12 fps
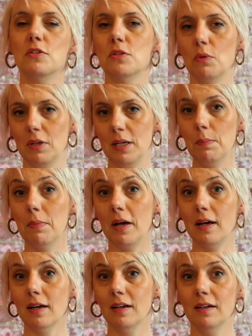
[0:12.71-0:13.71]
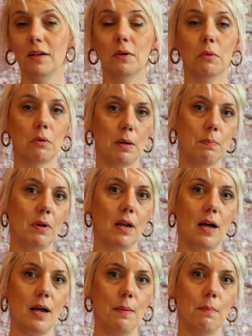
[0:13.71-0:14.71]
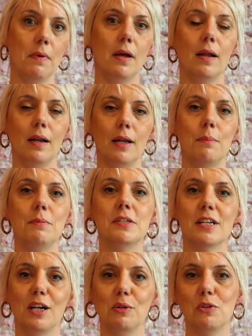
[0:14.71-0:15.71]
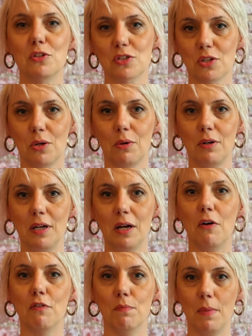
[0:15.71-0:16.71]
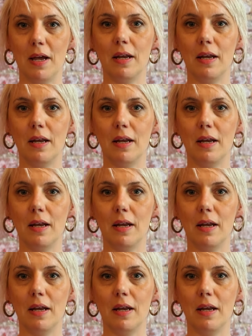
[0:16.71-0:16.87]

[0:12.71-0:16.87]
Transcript: So lean back, grab a lime, and let me tell you the story of Mae